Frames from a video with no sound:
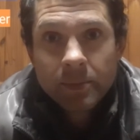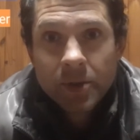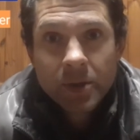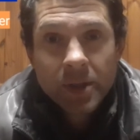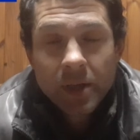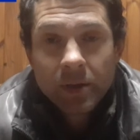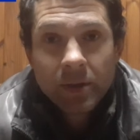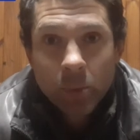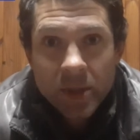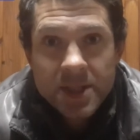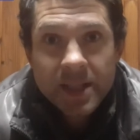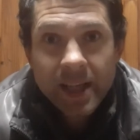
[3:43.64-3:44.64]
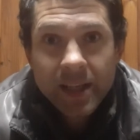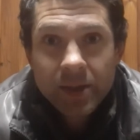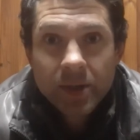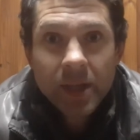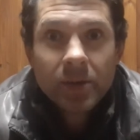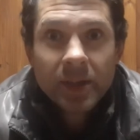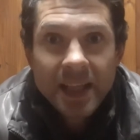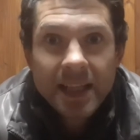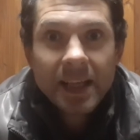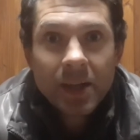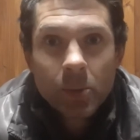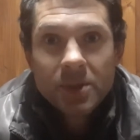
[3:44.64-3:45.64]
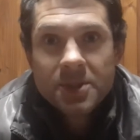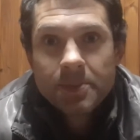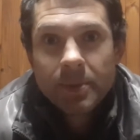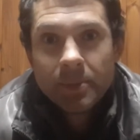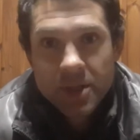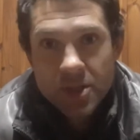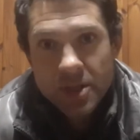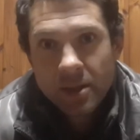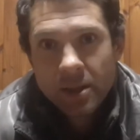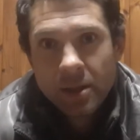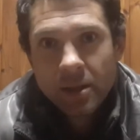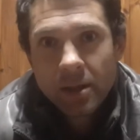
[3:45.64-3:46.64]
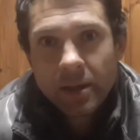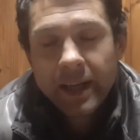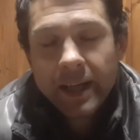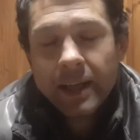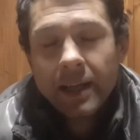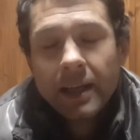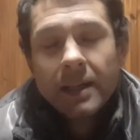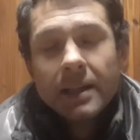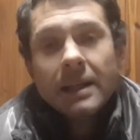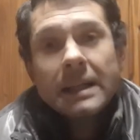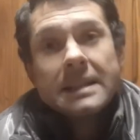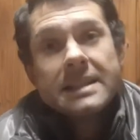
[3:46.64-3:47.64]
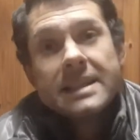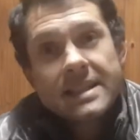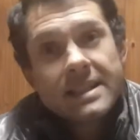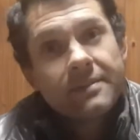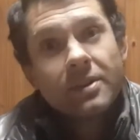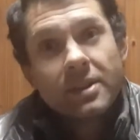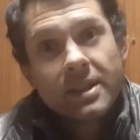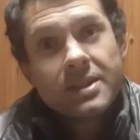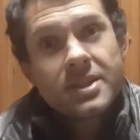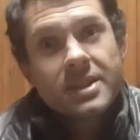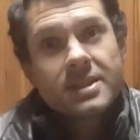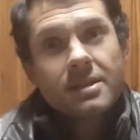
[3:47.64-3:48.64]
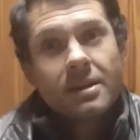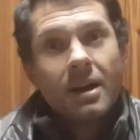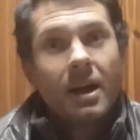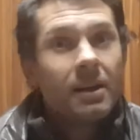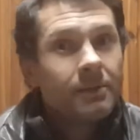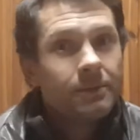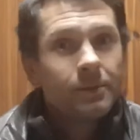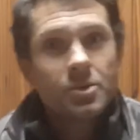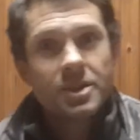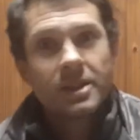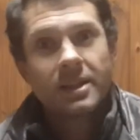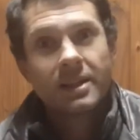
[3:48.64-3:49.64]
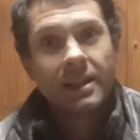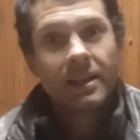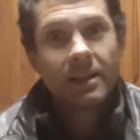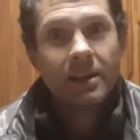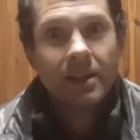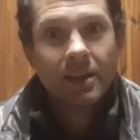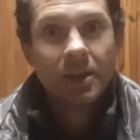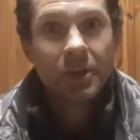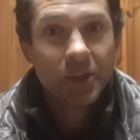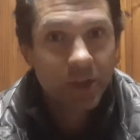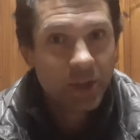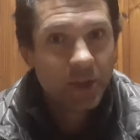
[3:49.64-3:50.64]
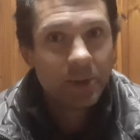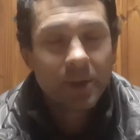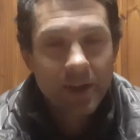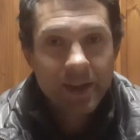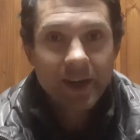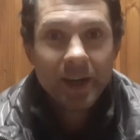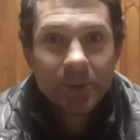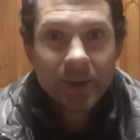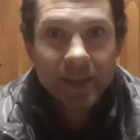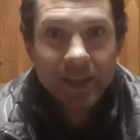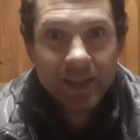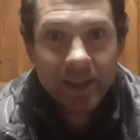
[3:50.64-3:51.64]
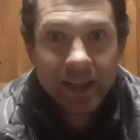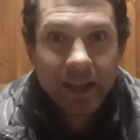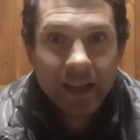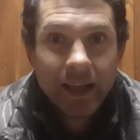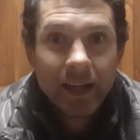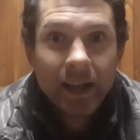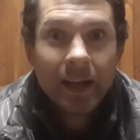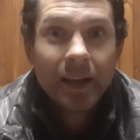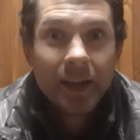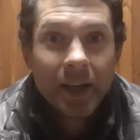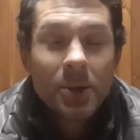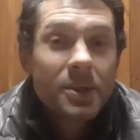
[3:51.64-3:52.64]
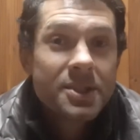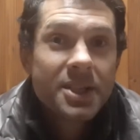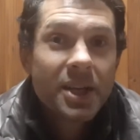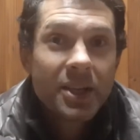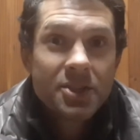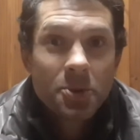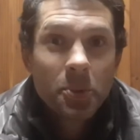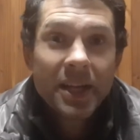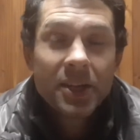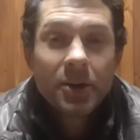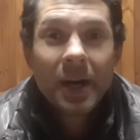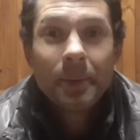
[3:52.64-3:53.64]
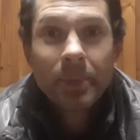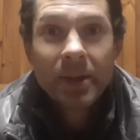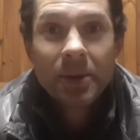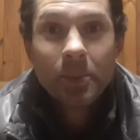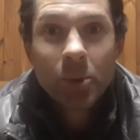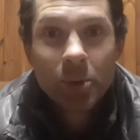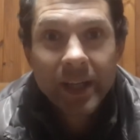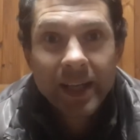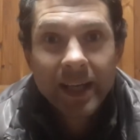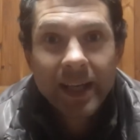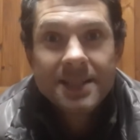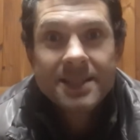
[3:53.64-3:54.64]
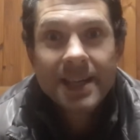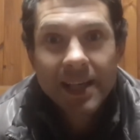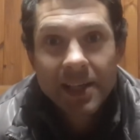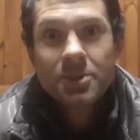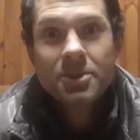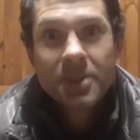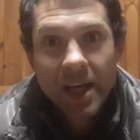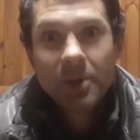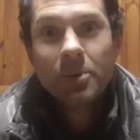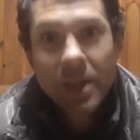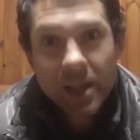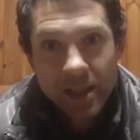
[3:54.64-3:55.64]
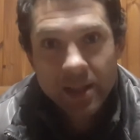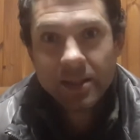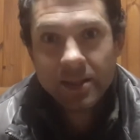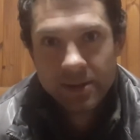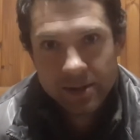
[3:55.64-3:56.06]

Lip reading: You don't need anyone's permission. Okay. Disadvantages, unfortunately, you are the owner. No one's going to wake you up in the morning and tell you to go work,